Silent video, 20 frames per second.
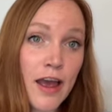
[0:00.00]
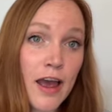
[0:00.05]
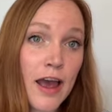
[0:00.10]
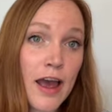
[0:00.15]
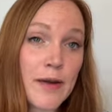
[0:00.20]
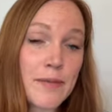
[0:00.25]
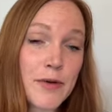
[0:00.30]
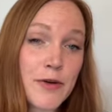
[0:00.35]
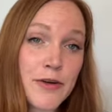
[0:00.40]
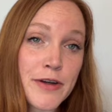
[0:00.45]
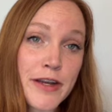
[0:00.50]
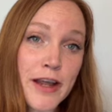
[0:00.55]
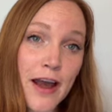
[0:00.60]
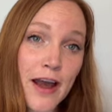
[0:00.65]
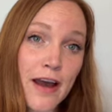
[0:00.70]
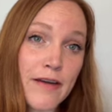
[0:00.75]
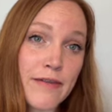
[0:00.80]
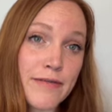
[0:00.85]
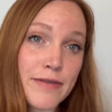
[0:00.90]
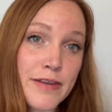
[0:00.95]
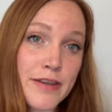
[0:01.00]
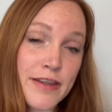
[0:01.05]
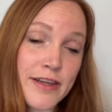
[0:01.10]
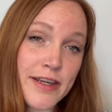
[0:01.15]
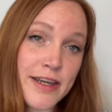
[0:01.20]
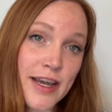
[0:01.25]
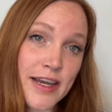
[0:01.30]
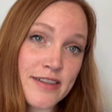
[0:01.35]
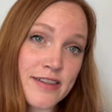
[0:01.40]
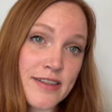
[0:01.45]
I'm going to have the
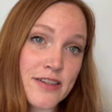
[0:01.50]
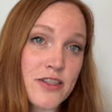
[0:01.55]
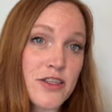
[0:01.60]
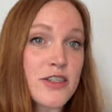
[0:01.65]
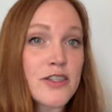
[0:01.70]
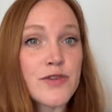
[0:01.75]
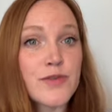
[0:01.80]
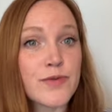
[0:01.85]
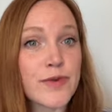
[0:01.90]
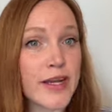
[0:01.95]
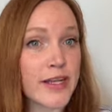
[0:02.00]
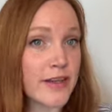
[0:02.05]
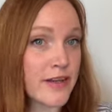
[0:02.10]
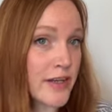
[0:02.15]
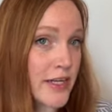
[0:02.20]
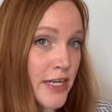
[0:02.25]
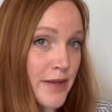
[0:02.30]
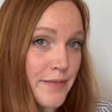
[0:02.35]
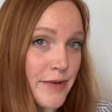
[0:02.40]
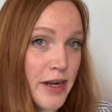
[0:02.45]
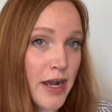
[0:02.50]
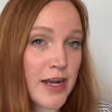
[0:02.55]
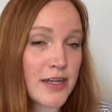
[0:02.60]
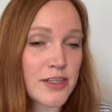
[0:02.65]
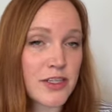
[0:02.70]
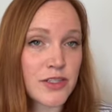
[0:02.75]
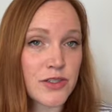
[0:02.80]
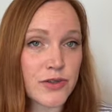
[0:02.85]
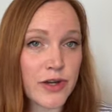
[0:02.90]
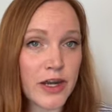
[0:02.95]
guests just write their name and
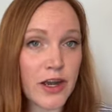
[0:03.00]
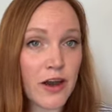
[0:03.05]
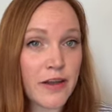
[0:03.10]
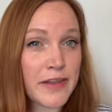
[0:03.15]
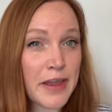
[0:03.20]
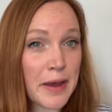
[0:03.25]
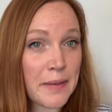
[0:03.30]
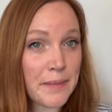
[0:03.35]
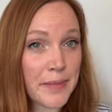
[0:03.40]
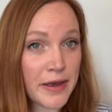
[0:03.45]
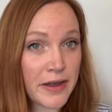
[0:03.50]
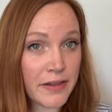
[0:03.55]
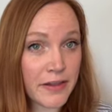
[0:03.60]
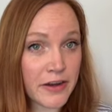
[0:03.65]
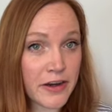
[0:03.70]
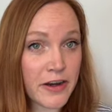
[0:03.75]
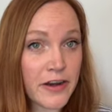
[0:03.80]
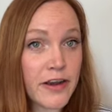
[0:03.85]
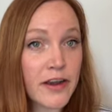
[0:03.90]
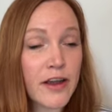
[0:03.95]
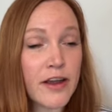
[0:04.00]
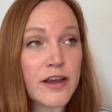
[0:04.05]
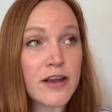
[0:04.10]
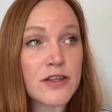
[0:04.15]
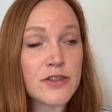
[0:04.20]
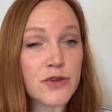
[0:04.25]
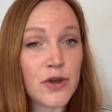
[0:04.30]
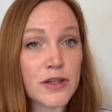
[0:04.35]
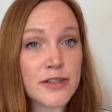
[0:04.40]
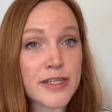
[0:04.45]
address right on that mailer.
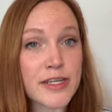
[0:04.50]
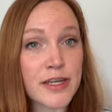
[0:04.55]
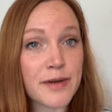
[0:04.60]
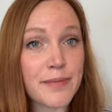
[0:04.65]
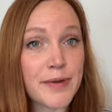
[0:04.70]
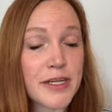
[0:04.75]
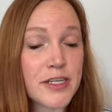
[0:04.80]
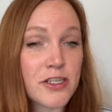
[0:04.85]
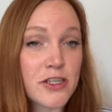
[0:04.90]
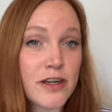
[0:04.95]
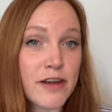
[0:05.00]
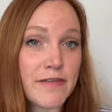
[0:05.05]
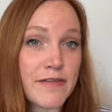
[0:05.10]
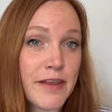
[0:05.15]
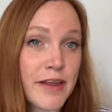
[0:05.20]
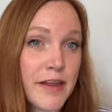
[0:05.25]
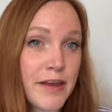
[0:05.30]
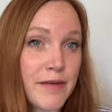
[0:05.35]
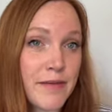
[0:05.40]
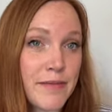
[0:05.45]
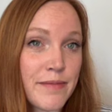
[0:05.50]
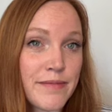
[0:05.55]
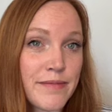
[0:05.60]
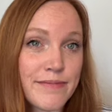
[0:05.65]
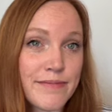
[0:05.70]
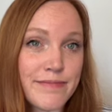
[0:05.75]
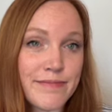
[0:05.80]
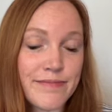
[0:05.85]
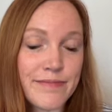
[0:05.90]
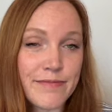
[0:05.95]
So I'll take a picture of them
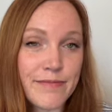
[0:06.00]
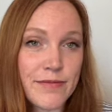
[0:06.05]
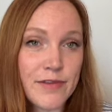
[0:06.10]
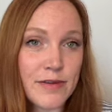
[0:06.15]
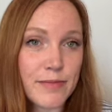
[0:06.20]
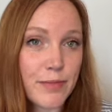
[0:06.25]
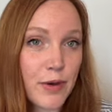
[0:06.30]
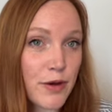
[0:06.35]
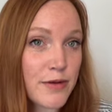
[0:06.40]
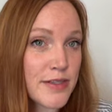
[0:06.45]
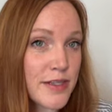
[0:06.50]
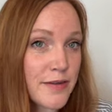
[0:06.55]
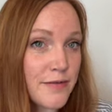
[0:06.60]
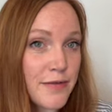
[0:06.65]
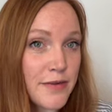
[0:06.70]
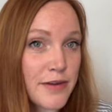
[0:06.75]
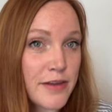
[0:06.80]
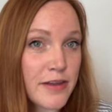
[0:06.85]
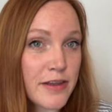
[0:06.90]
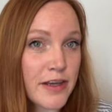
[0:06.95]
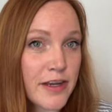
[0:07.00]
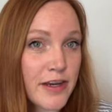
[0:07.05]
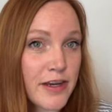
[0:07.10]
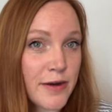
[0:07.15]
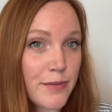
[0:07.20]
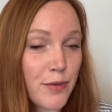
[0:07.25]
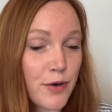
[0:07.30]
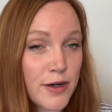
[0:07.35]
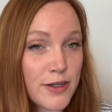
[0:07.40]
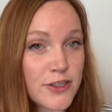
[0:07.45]
posing for their
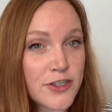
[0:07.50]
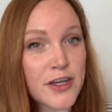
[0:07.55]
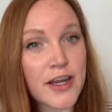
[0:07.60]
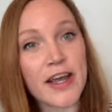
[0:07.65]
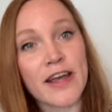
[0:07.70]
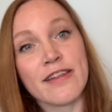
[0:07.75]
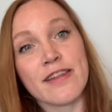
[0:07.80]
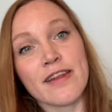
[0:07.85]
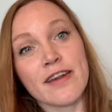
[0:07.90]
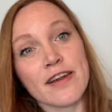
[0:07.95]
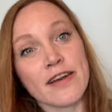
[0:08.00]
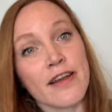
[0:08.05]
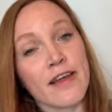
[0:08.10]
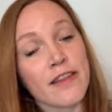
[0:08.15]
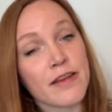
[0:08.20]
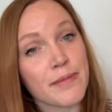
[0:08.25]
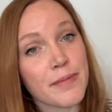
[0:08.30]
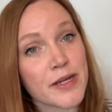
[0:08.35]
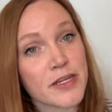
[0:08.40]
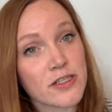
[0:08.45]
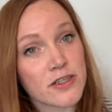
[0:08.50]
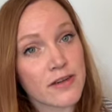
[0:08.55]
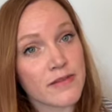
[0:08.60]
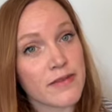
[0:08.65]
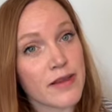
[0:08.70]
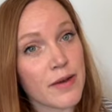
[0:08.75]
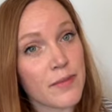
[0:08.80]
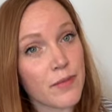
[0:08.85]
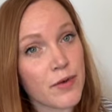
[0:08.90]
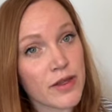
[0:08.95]
portrait and then another picture of
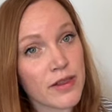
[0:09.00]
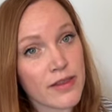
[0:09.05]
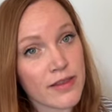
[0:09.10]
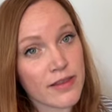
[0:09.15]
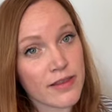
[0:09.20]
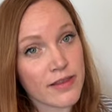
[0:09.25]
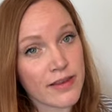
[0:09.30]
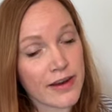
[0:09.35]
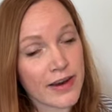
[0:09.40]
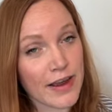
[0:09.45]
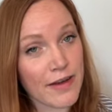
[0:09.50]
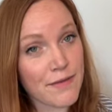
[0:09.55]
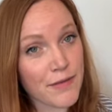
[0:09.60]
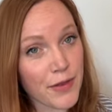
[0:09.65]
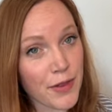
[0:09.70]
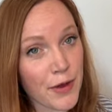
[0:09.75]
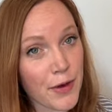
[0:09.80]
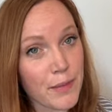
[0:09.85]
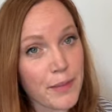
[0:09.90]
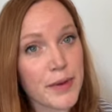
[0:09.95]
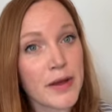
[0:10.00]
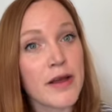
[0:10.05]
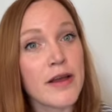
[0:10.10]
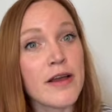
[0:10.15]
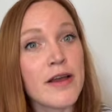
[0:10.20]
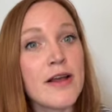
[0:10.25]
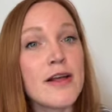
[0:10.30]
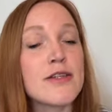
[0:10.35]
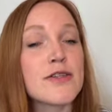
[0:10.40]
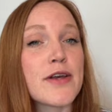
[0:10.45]
them with their envelope,
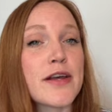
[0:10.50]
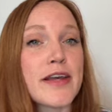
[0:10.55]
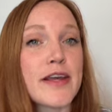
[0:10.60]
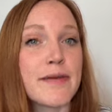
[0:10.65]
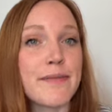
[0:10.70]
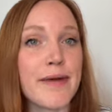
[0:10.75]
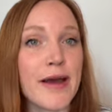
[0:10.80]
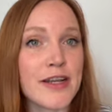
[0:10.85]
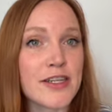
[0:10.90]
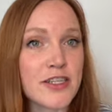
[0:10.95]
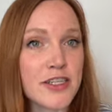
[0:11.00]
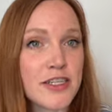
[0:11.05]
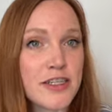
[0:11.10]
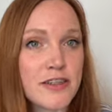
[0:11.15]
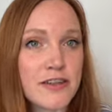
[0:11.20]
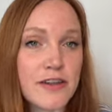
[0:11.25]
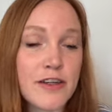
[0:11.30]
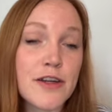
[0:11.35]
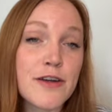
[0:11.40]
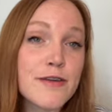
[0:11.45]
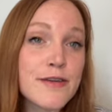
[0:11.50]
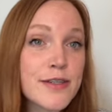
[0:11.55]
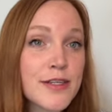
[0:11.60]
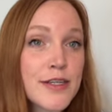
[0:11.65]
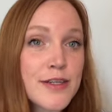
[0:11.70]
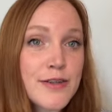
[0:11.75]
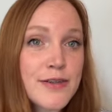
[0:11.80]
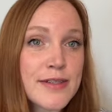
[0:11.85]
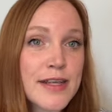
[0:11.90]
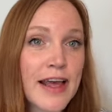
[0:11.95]
so I can match it who's,
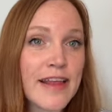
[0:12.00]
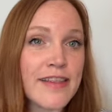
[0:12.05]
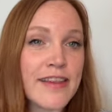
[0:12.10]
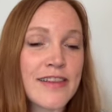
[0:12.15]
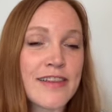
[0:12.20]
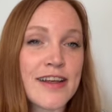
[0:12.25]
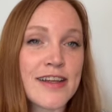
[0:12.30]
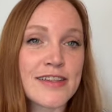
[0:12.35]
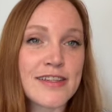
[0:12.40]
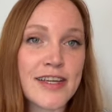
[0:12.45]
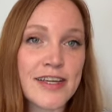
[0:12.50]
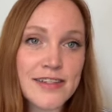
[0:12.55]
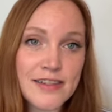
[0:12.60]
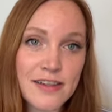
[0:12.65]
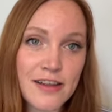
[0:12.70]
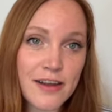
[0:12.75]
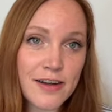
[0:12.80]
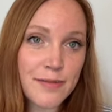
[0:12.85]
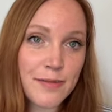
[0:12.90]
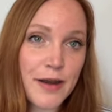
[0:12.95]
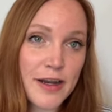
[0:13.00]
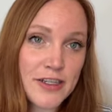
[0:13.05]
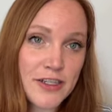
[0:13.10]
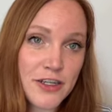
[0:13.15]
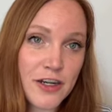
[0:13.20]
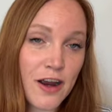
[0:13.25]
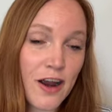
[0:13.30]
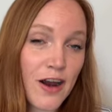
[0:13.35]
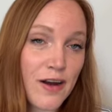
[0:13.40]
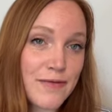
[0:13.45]
and then that takes a lot of pressure
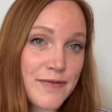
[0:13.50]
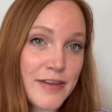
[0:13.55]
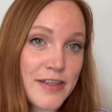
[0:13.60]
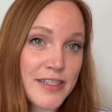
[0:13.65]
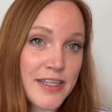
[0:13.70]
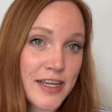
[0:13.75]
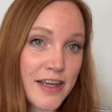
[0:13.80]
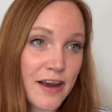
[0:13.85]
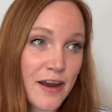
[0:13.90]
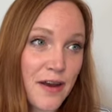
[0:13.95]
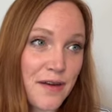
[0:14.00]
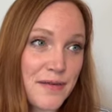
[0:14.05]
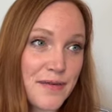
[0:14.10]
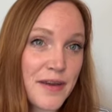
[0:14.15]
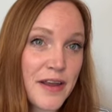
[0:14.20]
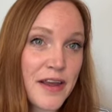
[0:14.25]
off the day of.